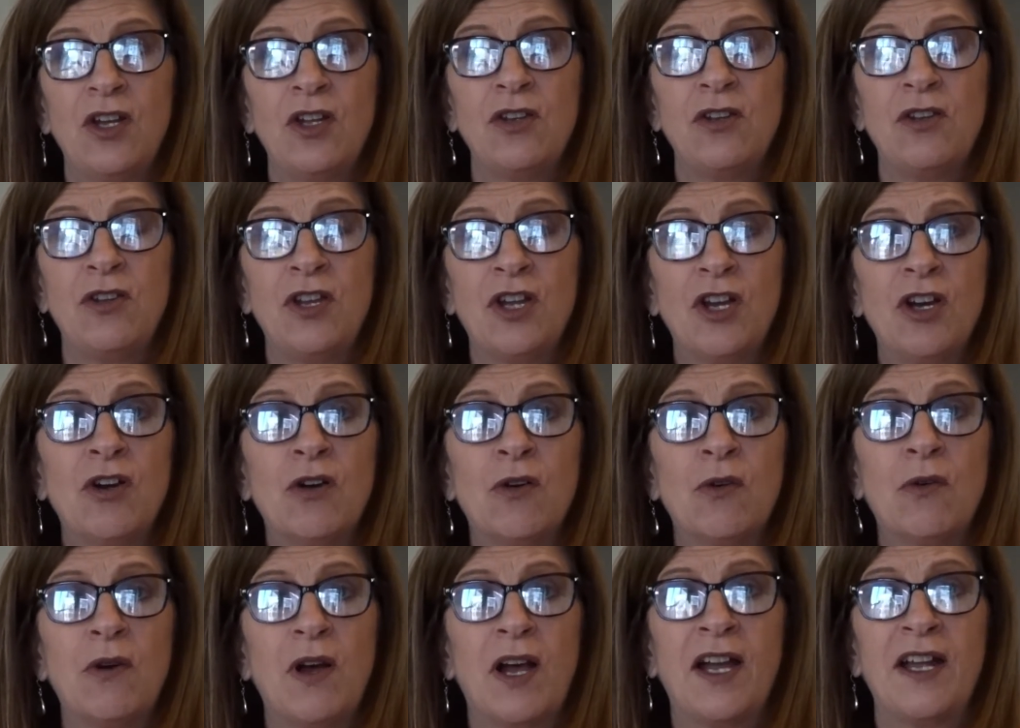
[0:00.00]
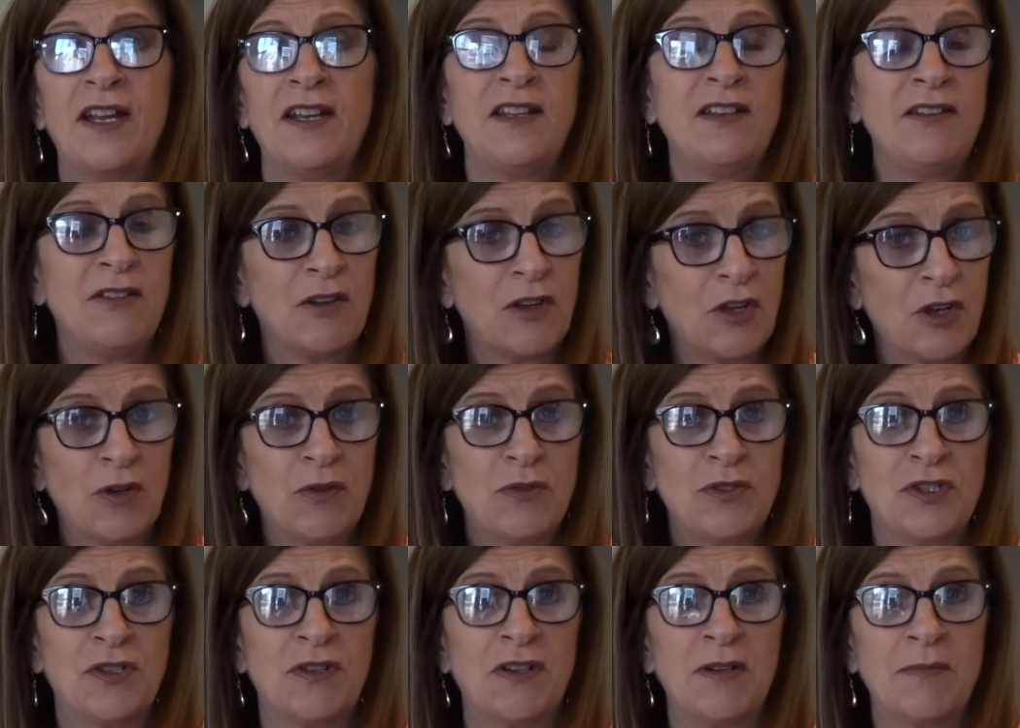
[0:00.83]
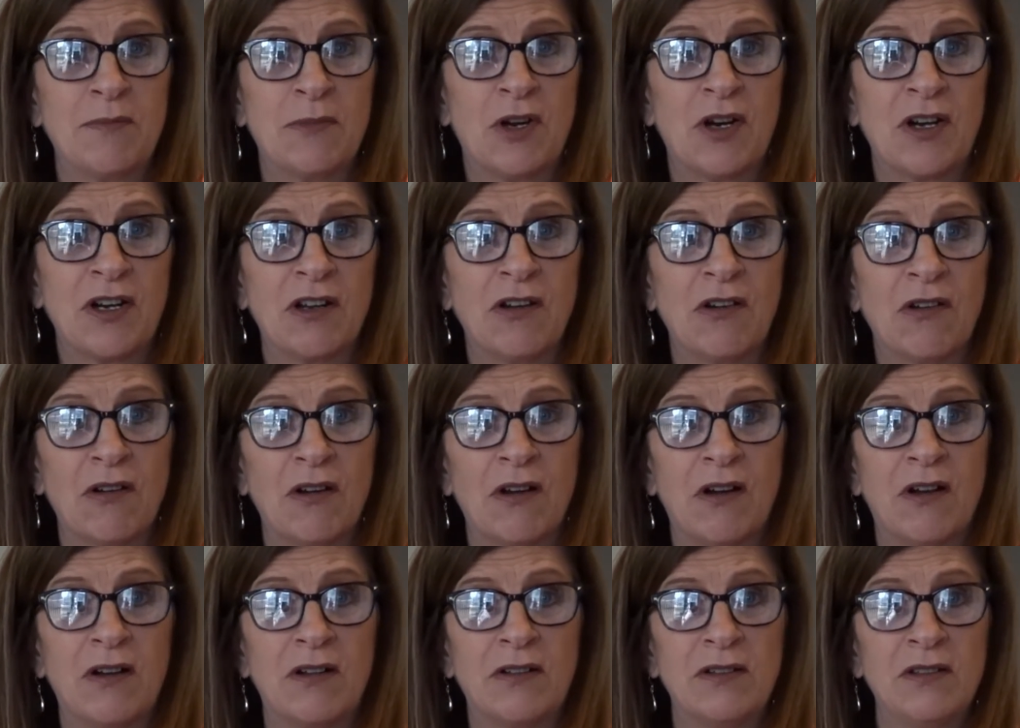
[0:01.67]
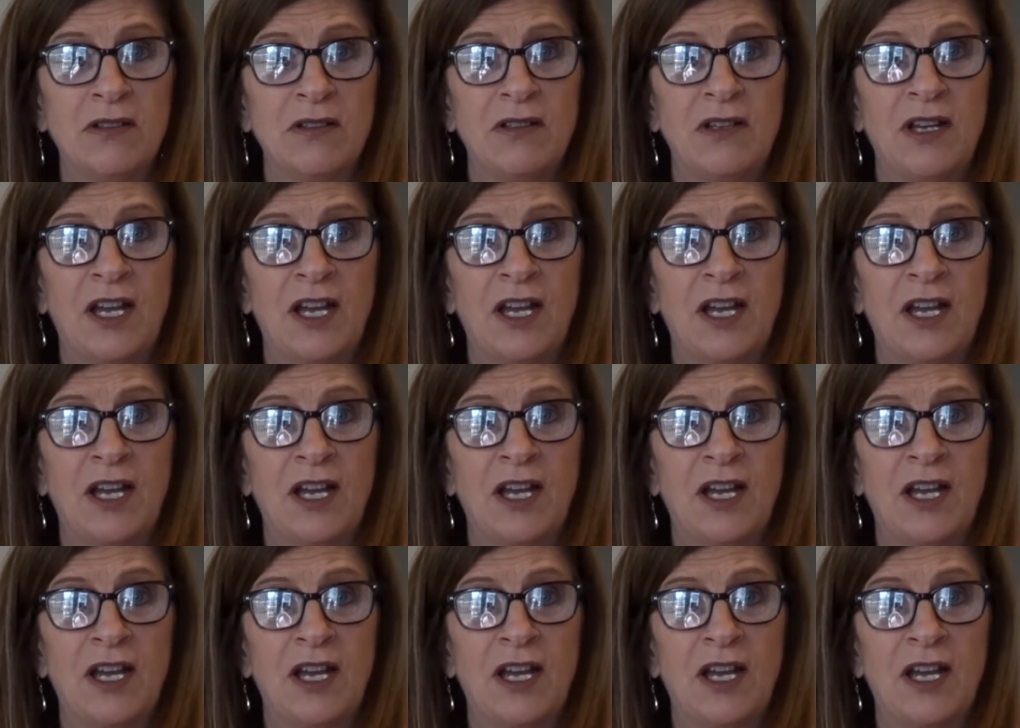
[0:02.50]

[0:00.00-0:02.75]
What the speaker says: no, I didn't go during Mardi Gras.